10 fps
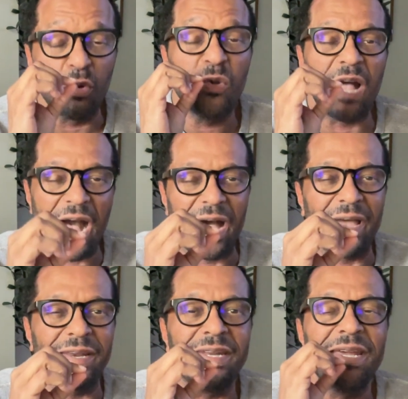
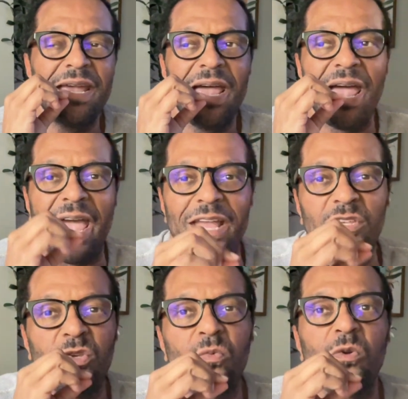guide,
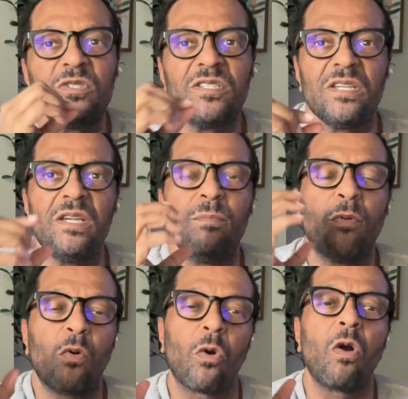and you will see
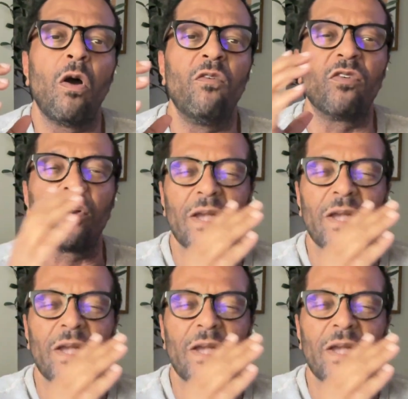pour over,